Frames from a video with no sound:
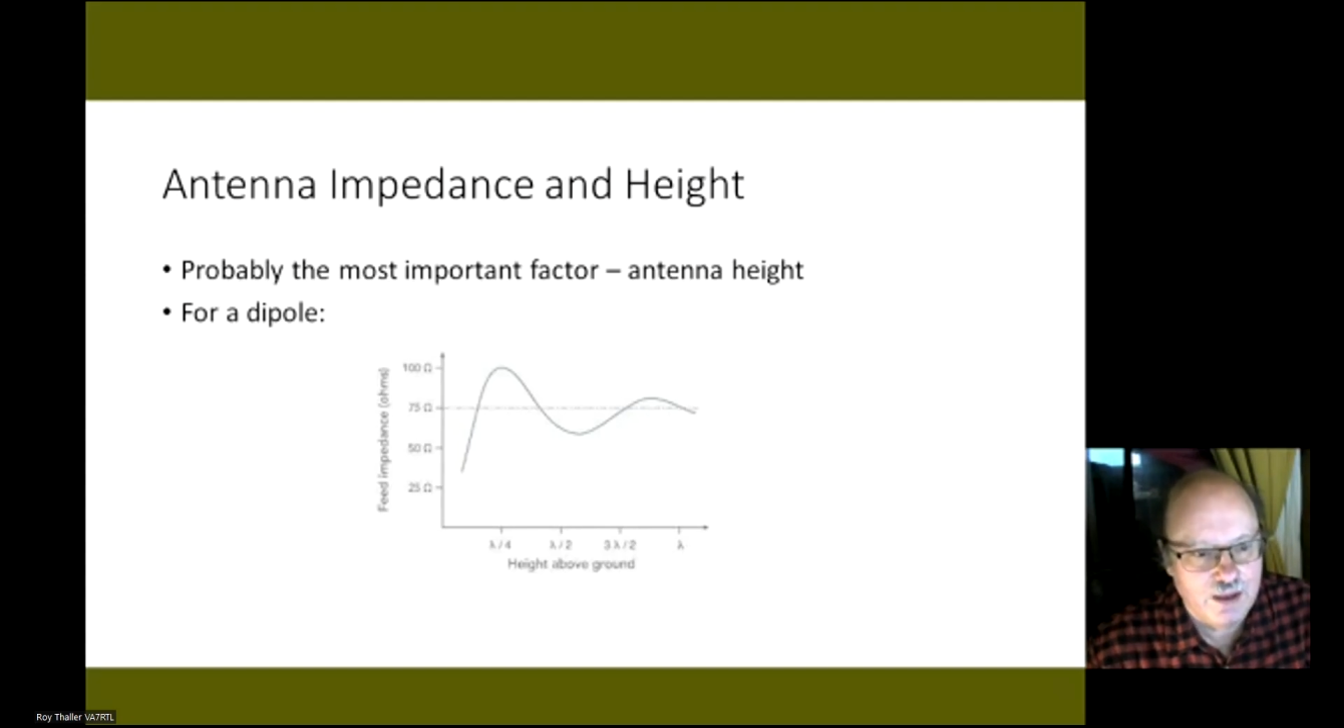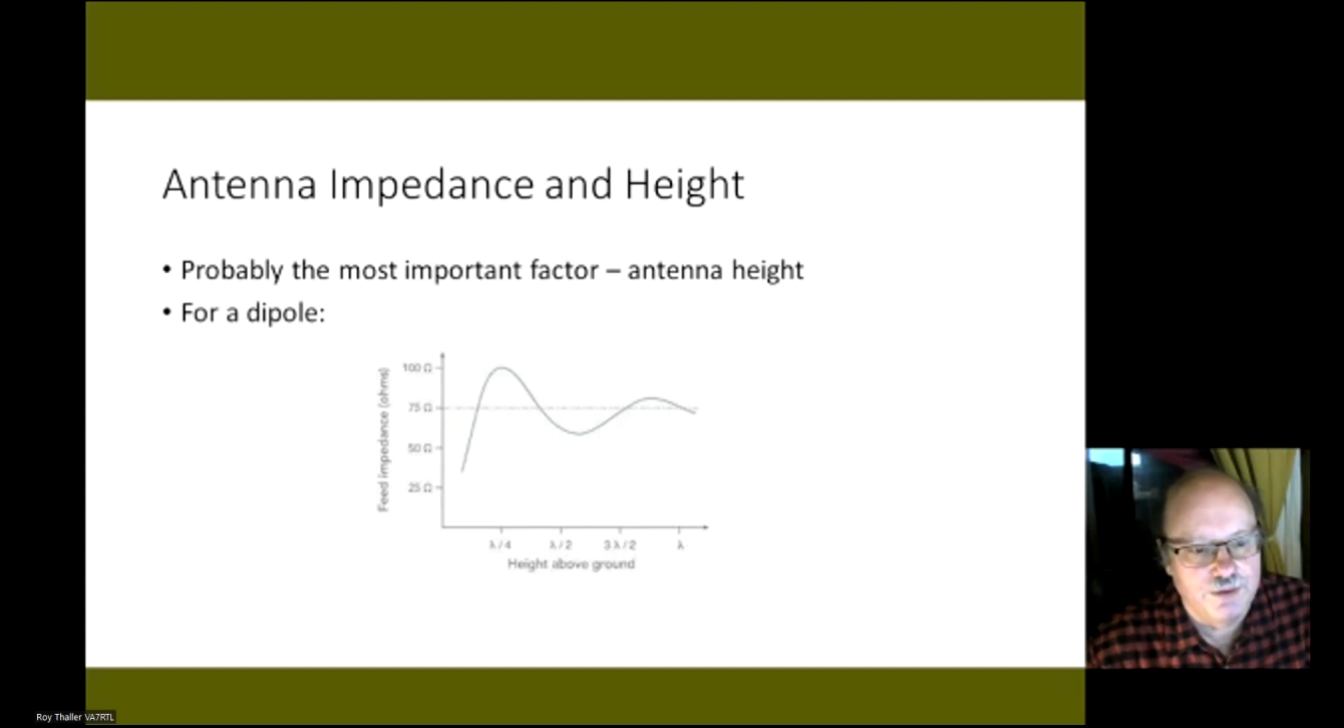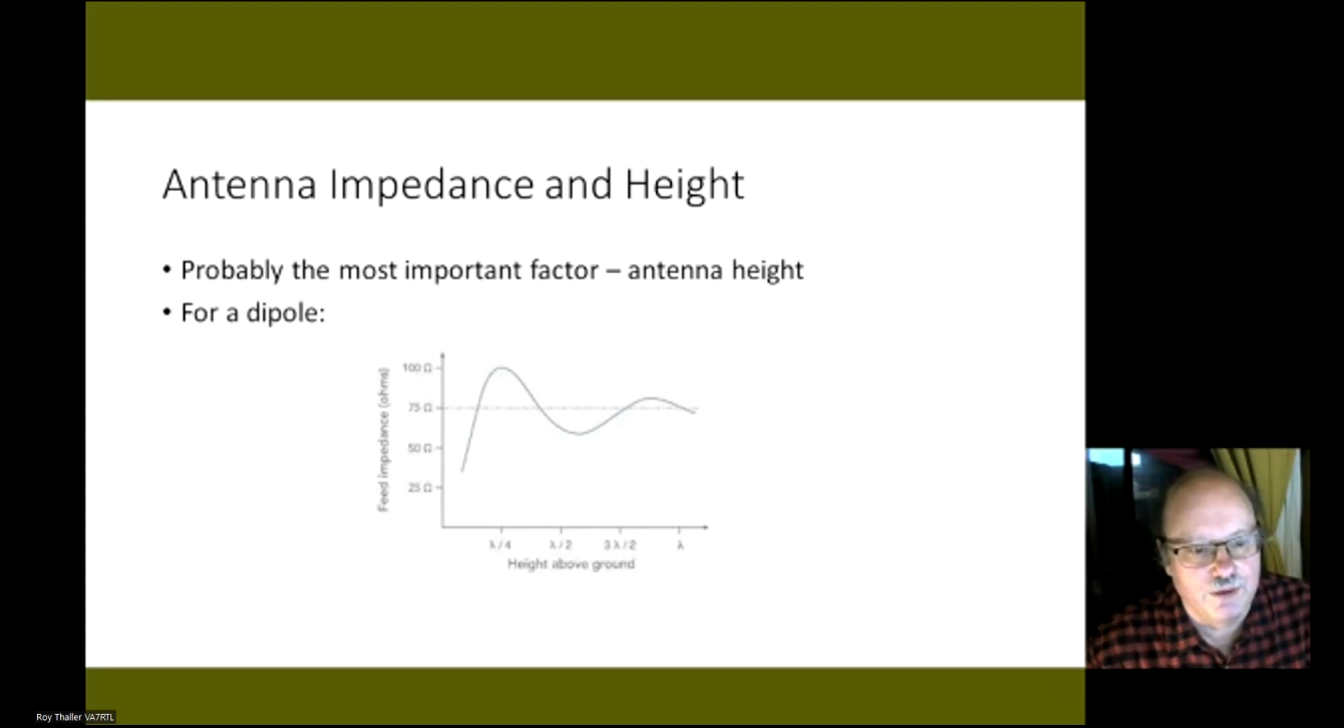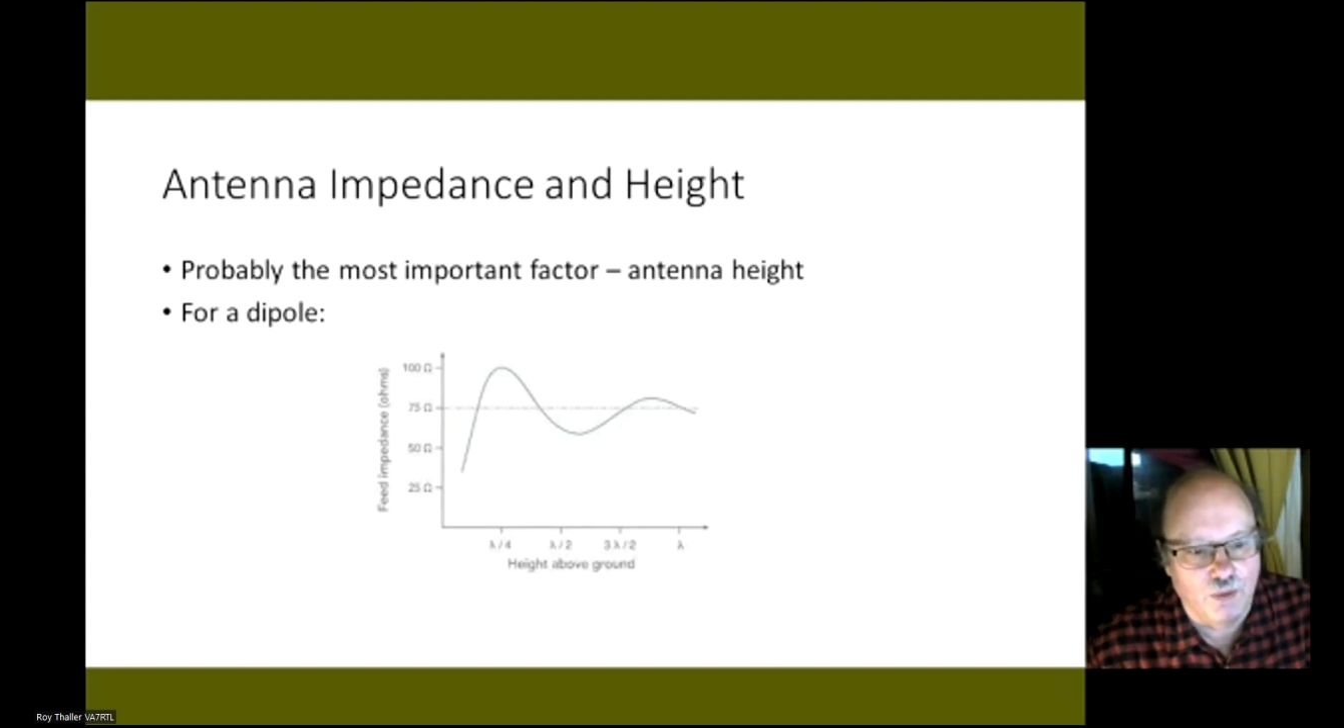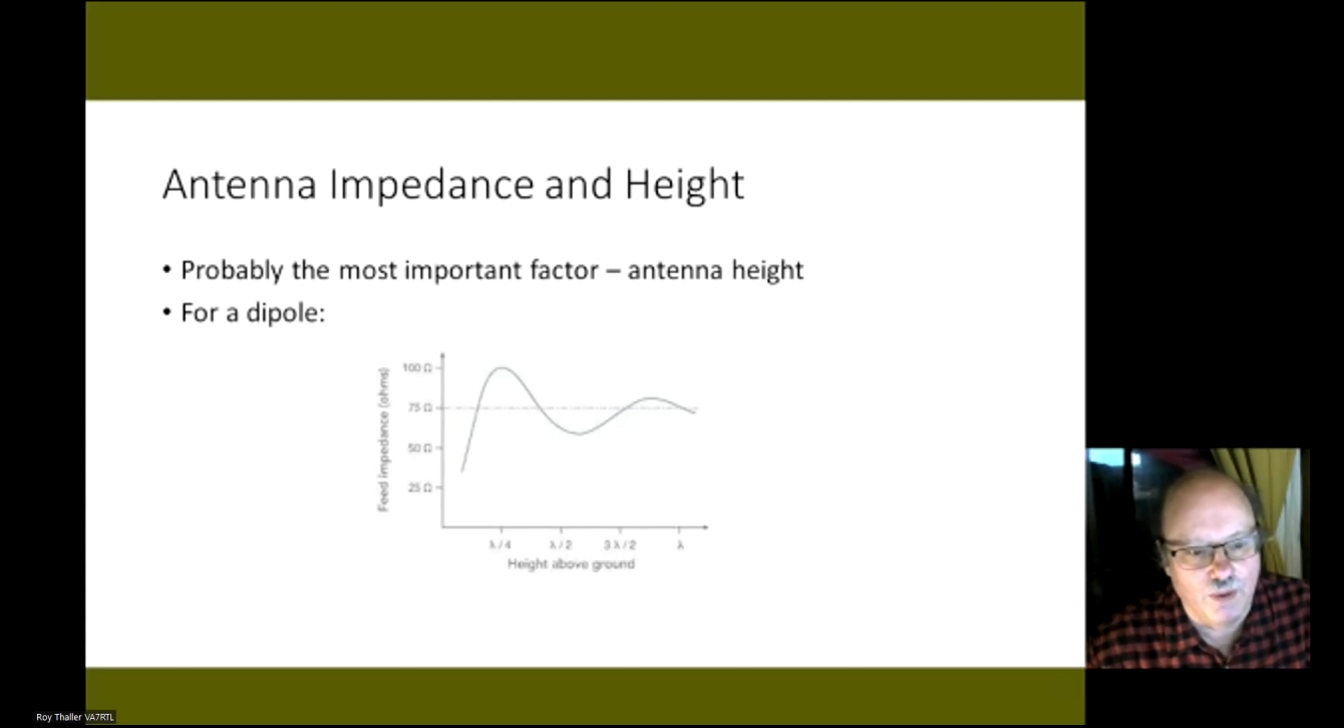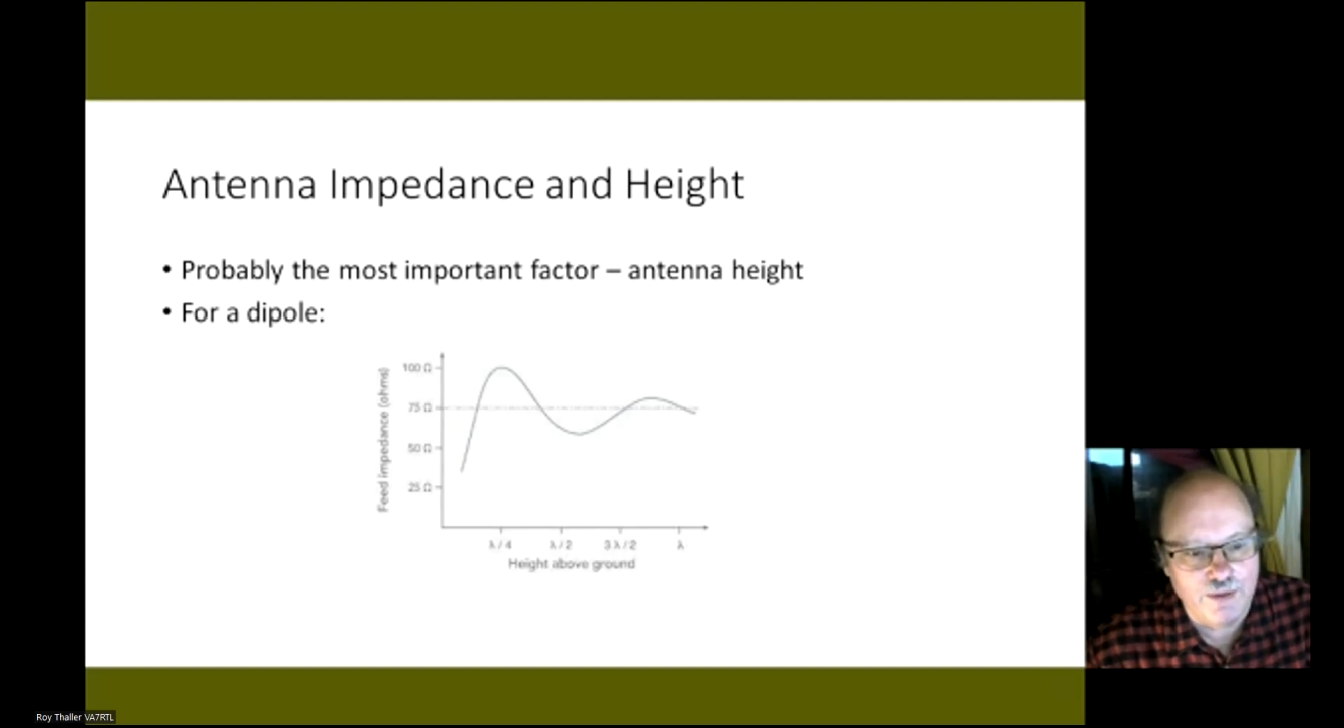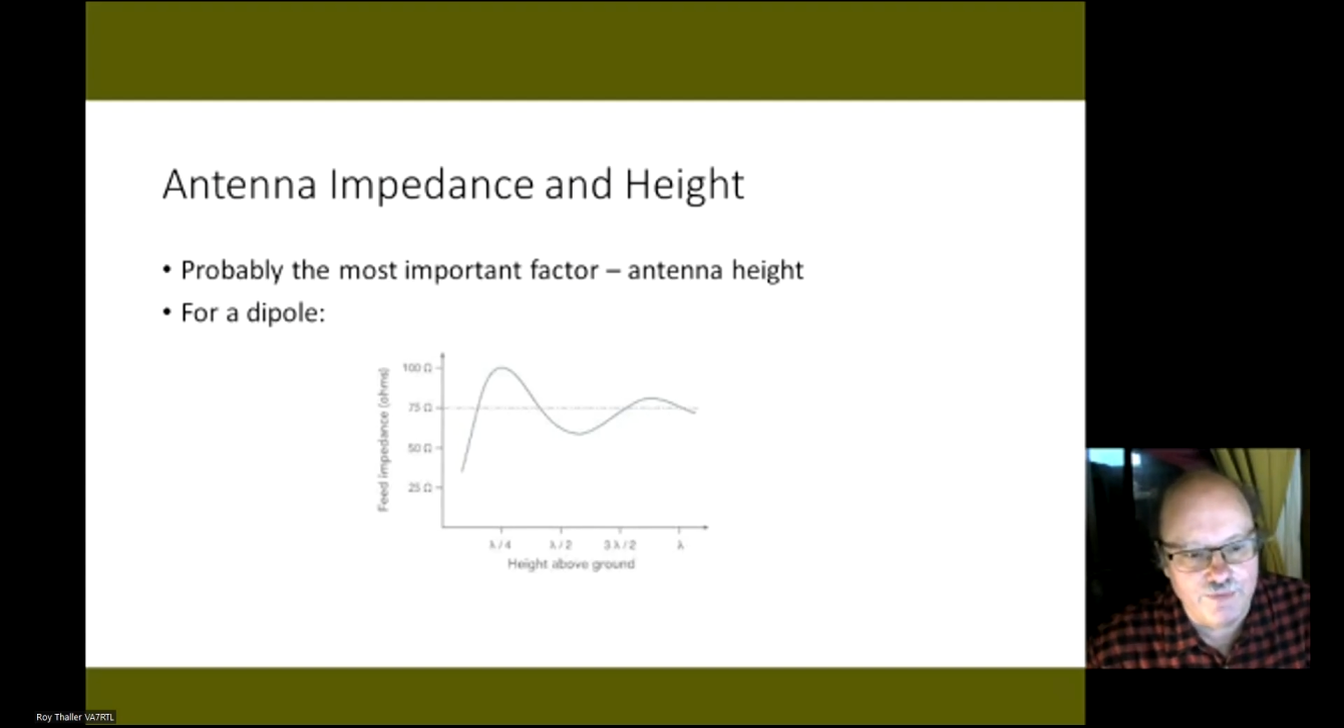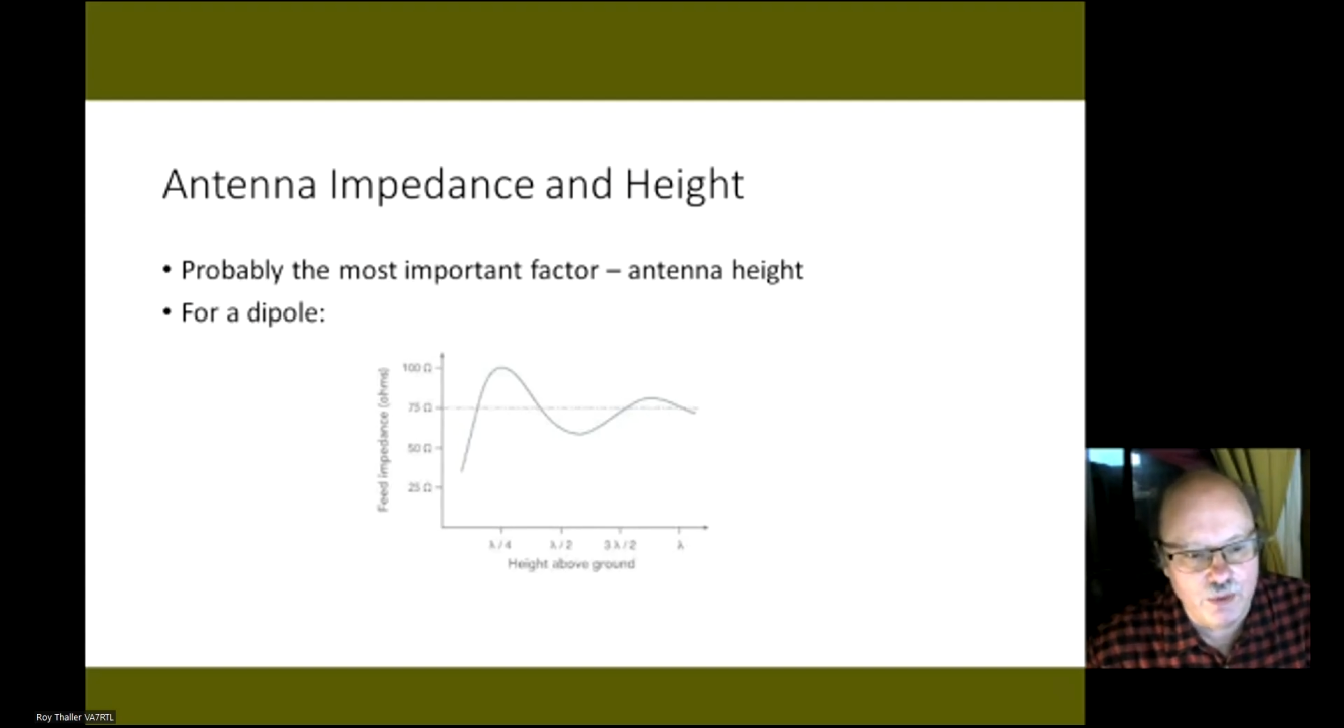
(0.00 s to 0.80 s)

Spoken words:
So if